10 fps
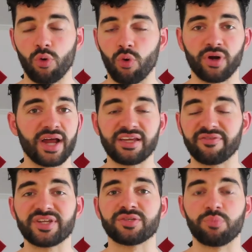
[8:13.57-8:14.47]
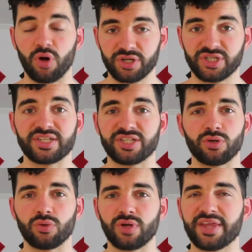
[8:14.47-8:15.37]
or any of his books
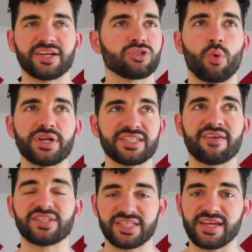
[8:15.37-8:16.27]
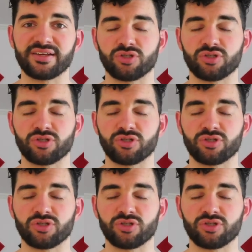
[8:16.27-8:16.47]
until I think 2017.